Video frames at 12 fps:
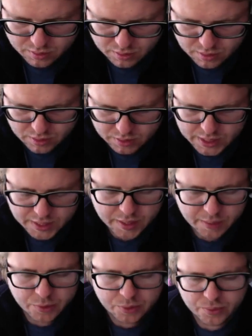I don't see any
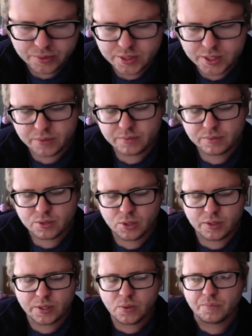coming through, so
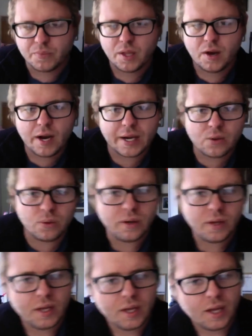totally cool. All right, cool.
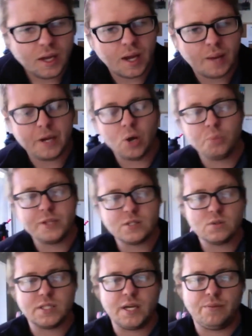I hope this
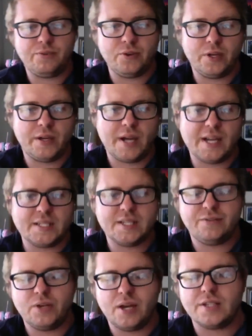was helpful to you guys.
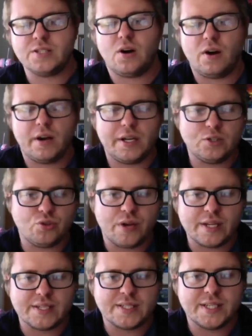If you guys are
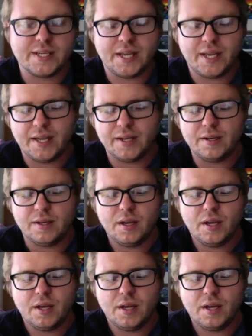interested in,